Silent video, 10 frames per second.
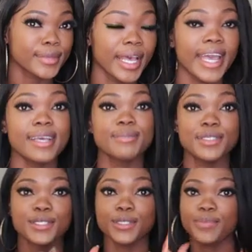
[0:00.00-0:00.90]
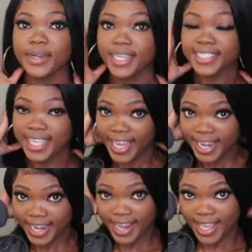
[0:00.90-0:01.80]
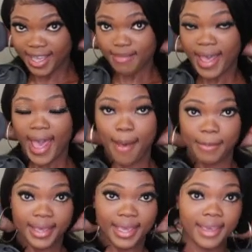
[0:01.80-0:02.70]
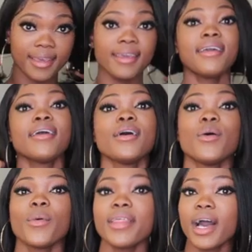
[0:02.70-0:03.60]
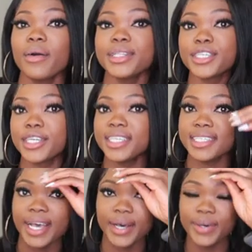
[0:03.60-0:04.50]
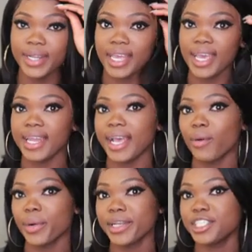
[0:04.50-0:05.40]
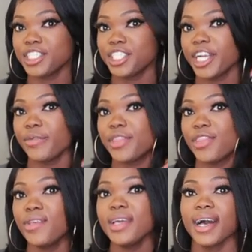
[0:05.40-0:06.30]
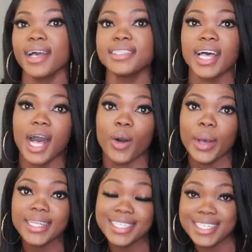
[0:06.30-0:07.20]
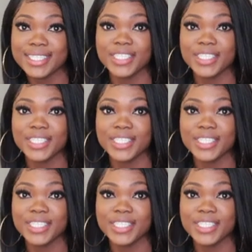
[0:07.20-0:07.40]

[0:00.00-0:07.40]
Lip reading: I am super excited. I am happy with how it turned out, and I wanted to share with you guys how I did.